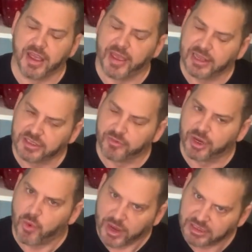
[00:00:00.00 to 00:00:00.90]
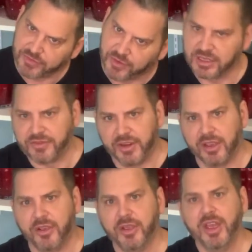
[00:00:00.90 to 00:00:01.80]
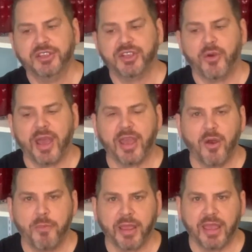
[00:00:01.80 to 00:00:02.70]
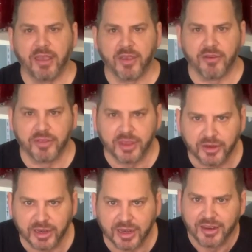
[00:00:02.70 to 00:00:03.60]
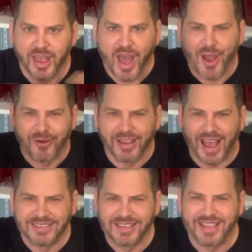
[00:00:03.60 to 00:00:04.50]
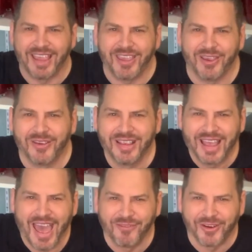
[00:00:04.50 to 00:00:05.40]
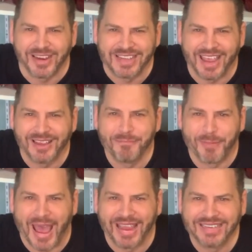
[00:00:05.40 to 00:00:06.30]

had some requests for this video, so I hope I gave you everything you needed. All right, guys. Thank you. Have a great day. Bye.